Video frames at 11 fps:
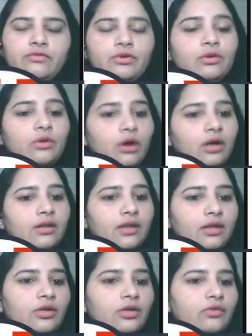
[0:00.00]
If you're not,
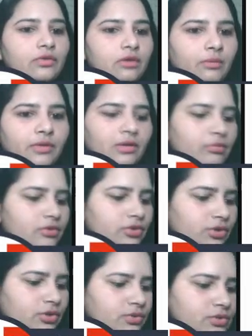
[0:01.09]
then you will not be able
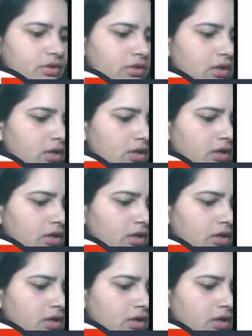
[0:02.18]
to use it.